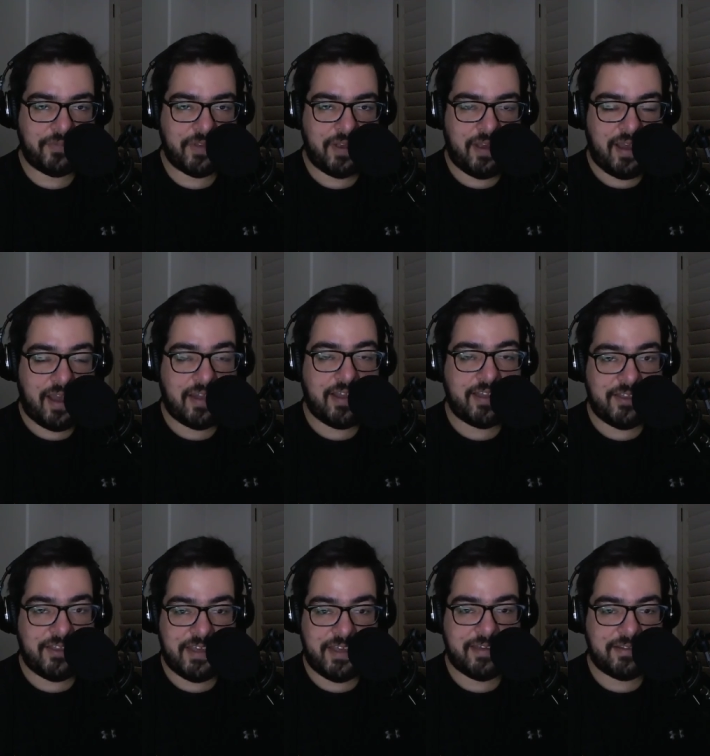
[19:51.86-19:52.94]
I like to
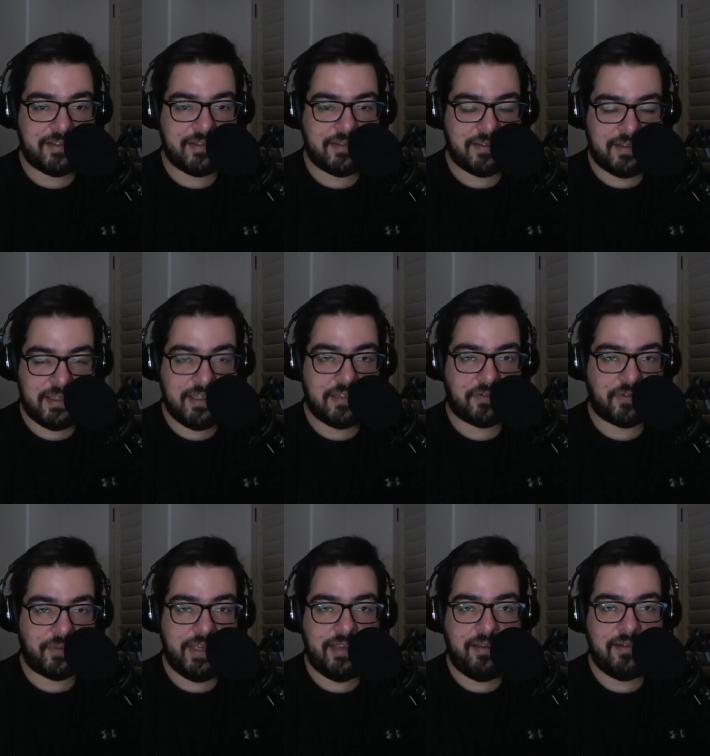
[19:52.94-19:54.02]
think it's this for
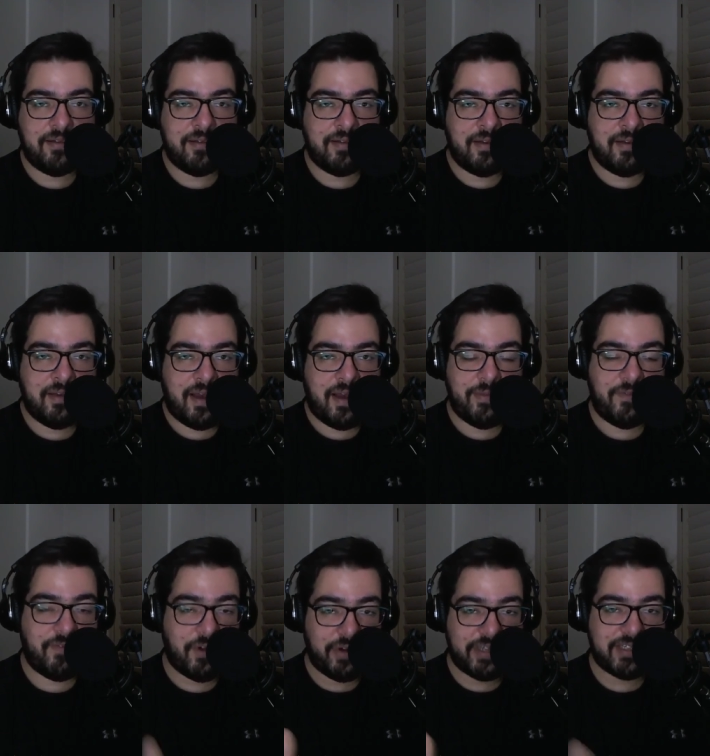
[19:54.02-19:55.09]
me. I'll be
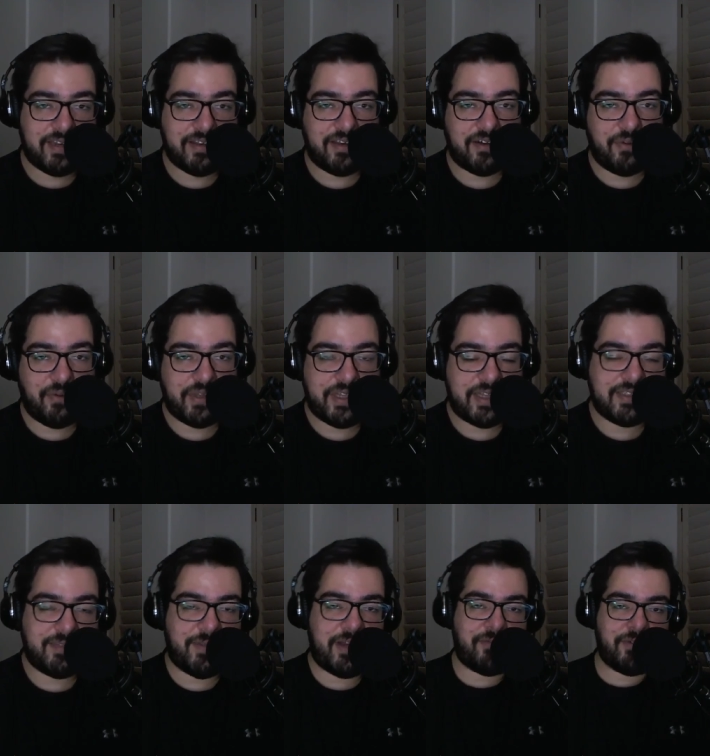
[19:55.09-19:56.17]
very excited to hear what that's
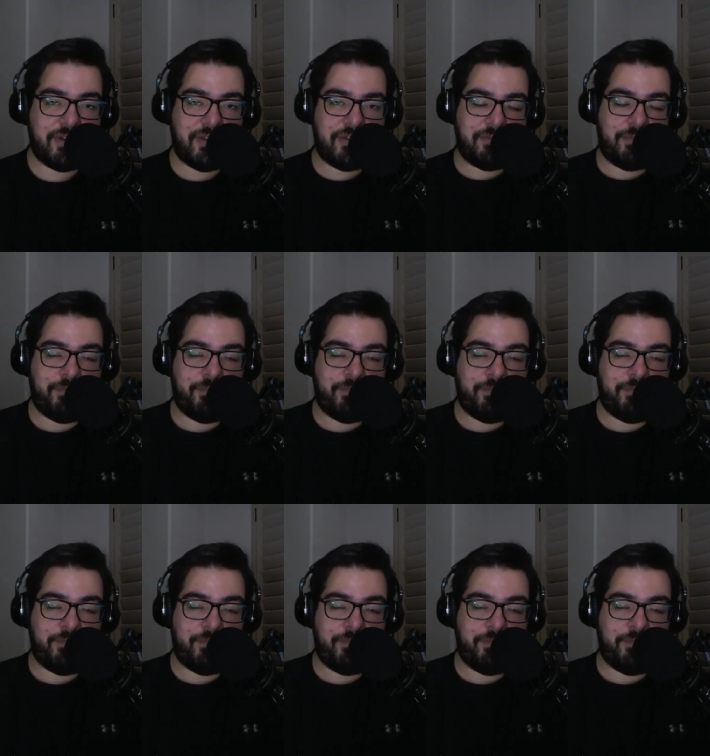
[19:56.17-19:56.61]
about for you.